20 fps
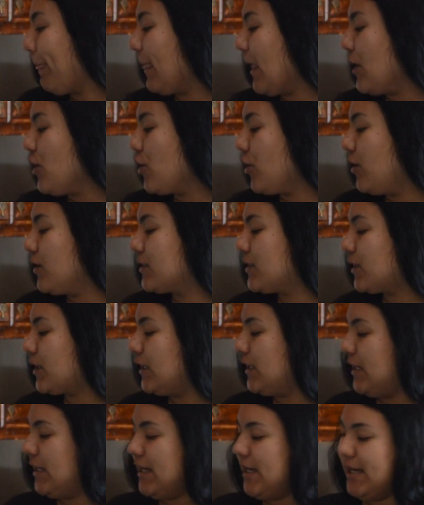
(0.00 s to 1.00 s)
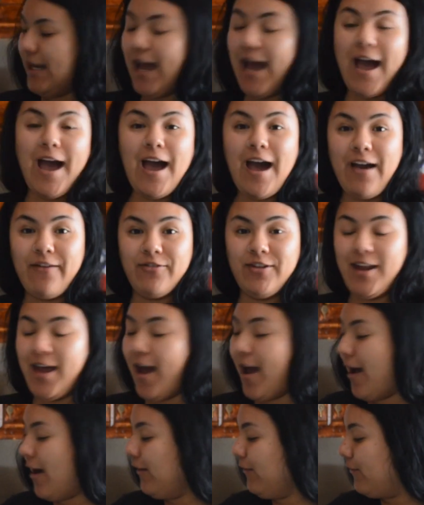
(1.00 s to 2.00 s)
You're also going to need half and
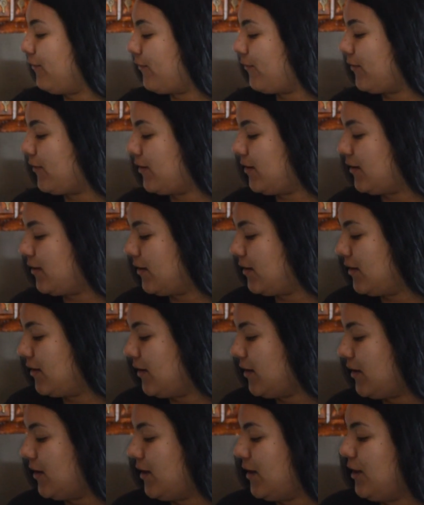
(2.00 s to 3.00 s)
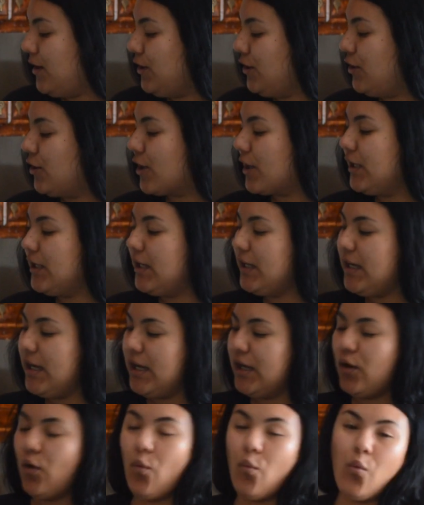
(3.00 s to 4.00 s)
half. You're going to
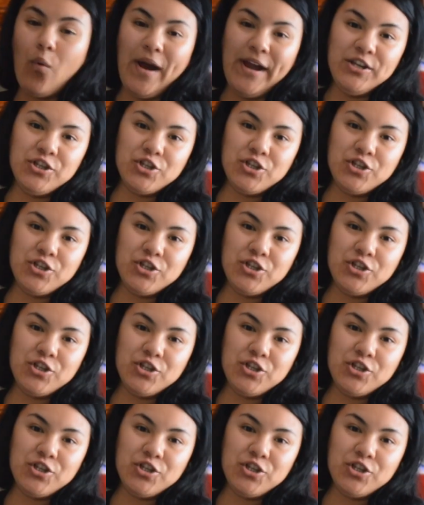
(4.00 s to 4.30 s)
need white